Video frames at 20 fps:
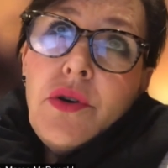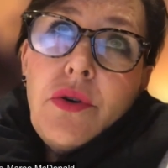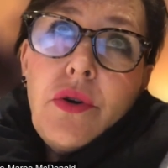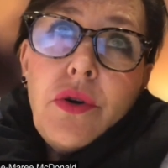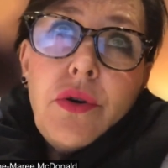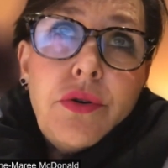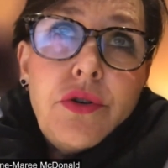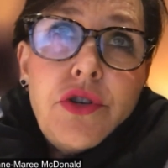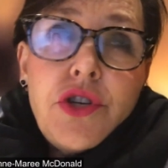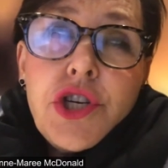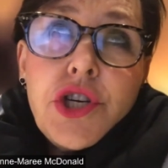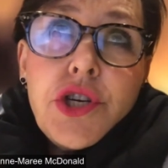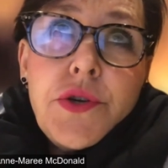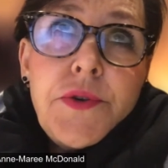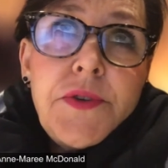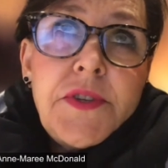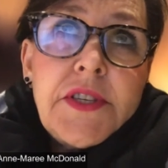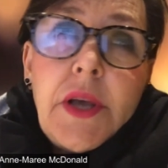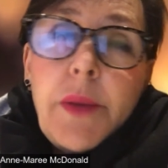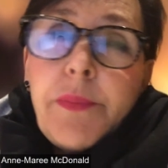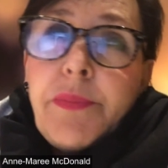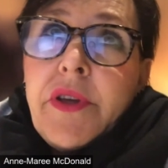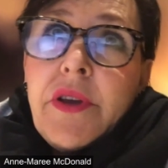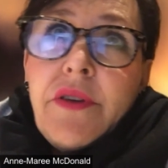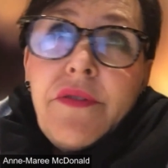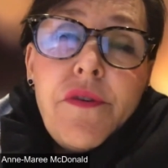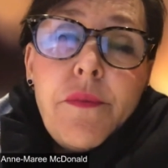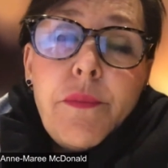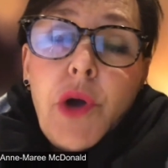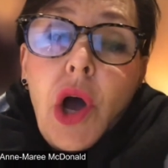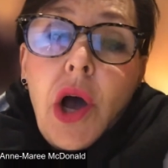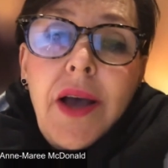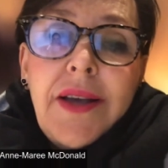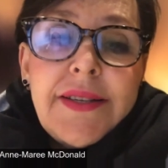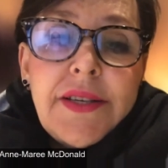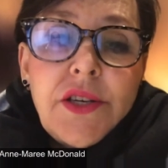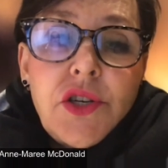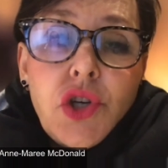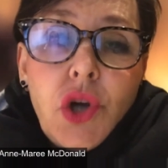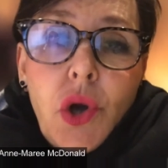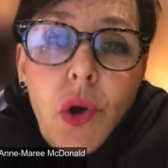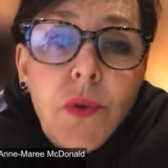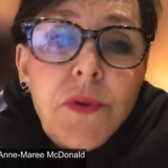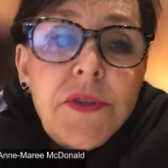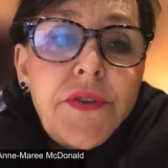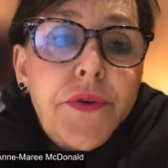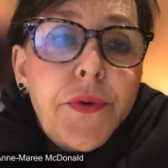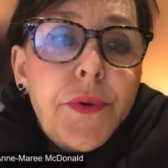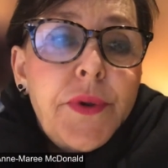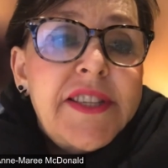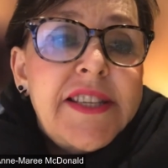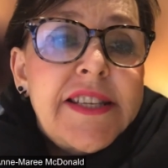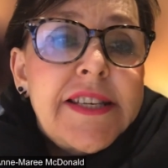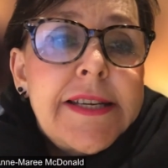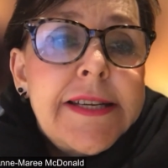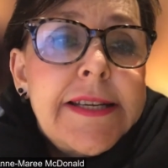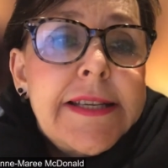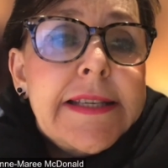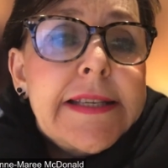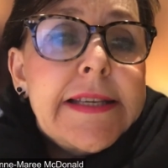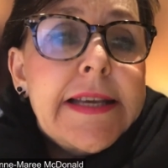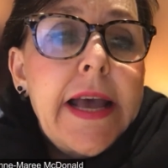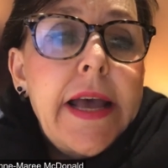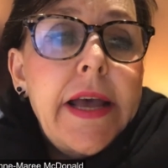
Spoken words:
could choose something from Guys and Dolls, for instance,